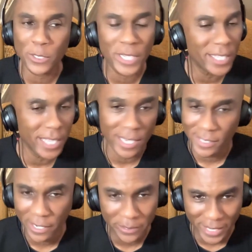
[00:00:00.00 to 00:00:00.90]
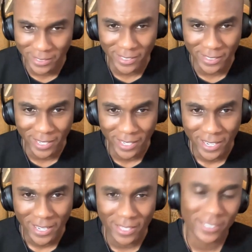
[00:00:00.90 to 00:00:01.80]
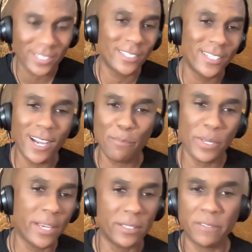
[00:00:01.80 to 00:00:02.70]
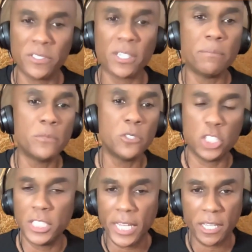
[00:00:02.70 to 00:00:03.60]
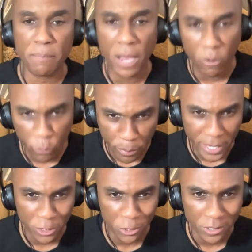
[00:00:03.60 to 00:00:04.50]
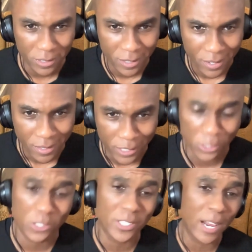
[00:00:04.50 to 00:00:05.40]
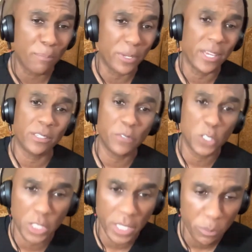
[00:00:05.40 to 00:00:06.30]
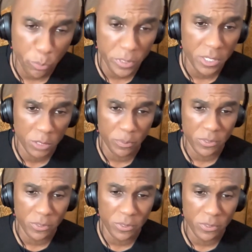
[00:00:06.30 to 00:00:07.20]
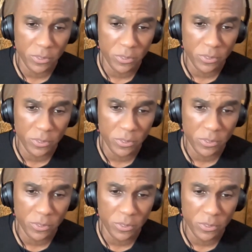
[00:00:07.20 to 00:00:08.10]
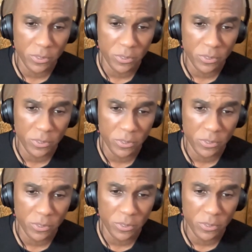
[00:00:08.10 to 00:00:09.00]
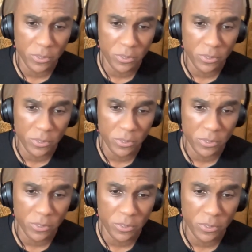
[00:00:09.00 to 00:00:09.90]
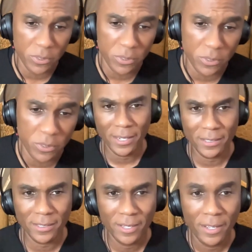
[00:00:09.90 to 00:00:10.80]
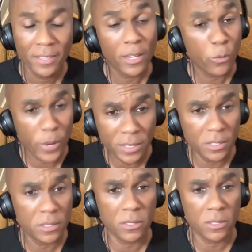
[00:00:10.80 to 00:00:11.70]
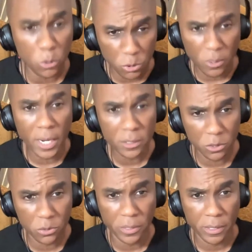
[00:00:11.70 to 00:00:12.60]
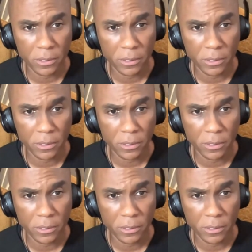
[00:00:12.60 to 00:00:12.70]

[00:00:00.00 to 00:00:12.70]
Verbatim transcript: DNA is our destiny. This is not because of some genetic malformation. This is not because of a genetic predisposition, because we actually identify and it's well recognized that race is a social construct.